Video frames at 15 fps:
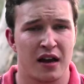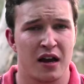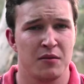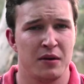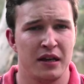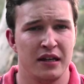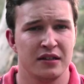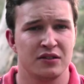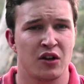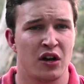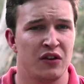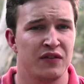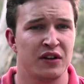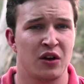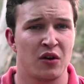diabetes don't
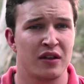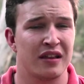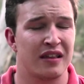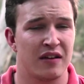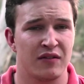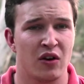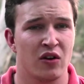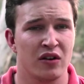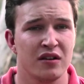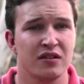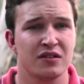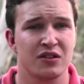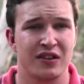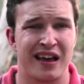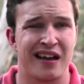even know that they've got it,
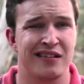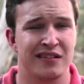so they're